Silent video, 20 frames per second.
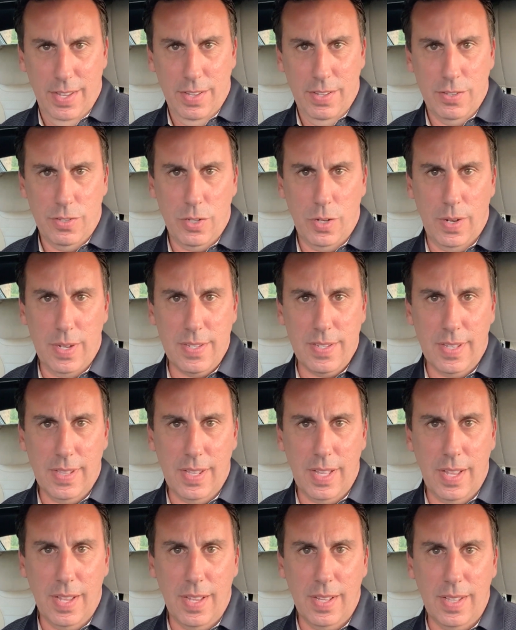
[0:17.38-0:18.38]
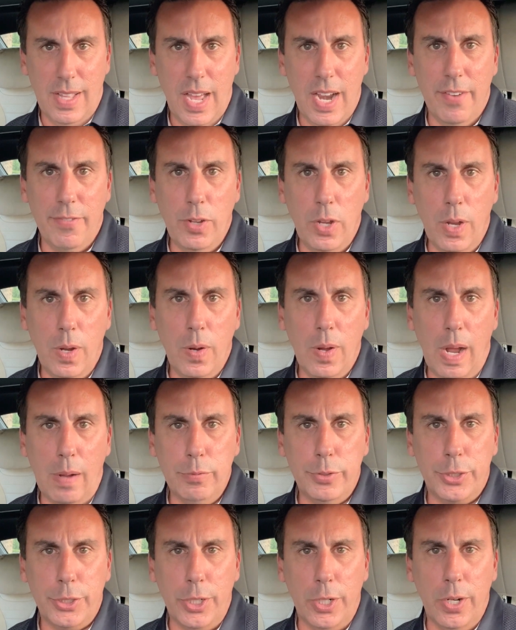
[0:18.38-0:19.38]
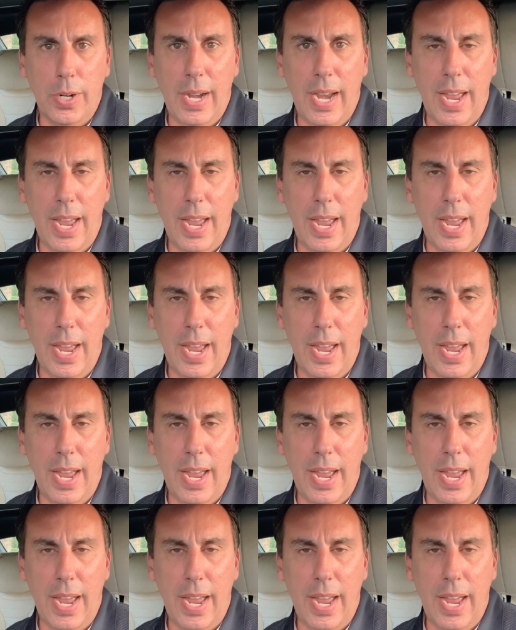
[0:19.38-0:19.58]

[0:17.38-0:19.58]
So as a lot of you, I'm sure,